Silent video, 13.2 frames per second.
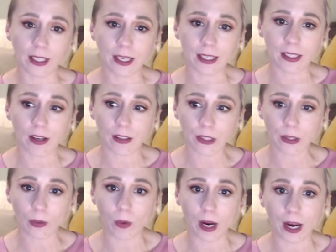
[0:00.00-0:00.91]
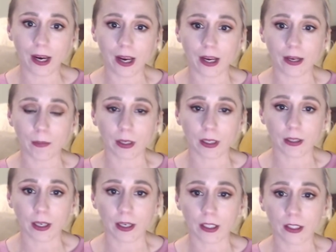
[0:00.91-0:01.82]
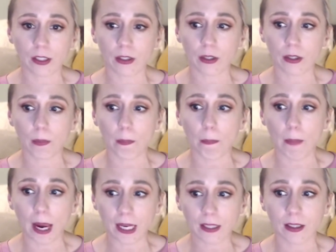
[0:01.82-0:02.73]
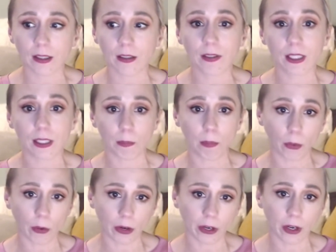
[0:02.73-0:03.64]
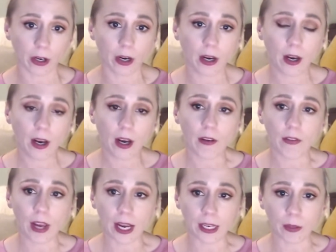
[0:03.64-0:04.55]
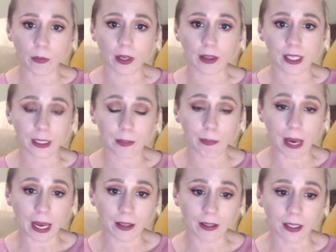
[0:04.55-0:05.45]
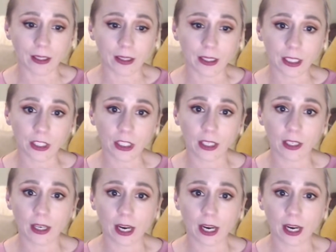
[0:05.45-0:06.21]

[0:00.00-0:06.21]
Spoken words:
And it's also why I am an ex massive supporter of anyone that's battling addiction.